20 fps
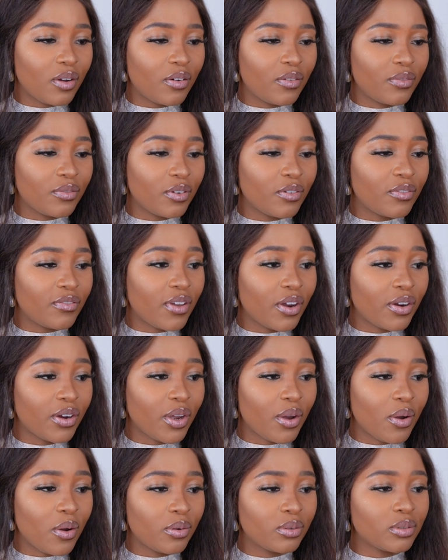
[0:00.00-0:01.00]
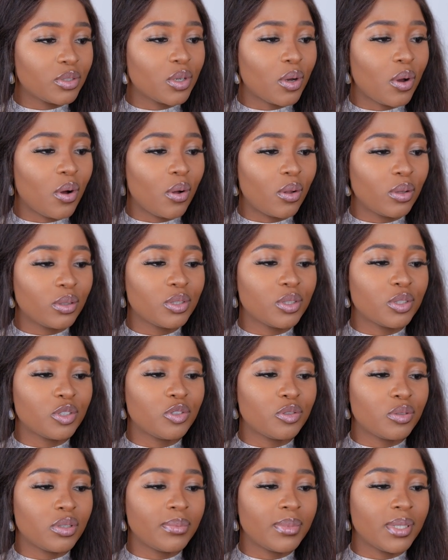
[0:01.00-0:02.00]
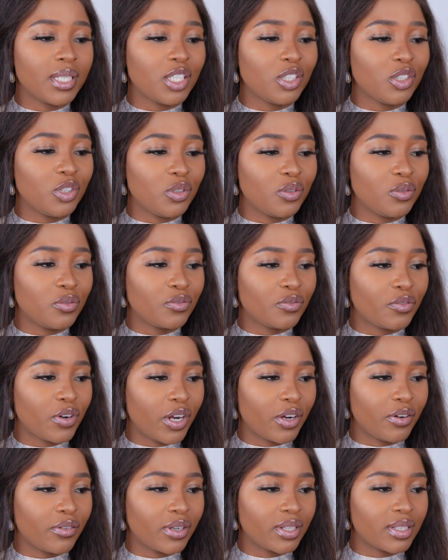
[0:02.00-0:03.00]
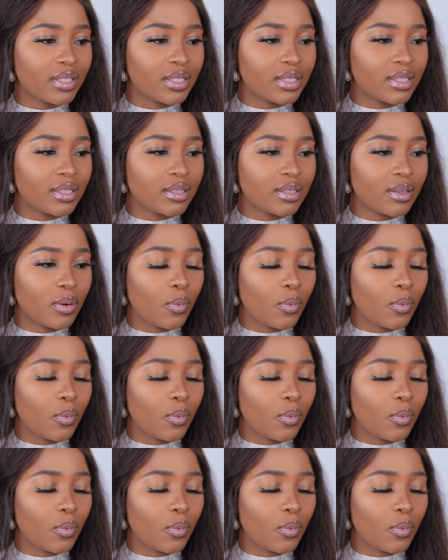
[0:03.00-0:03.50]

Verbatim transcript: of your very own to hold your dreamy new fragrance.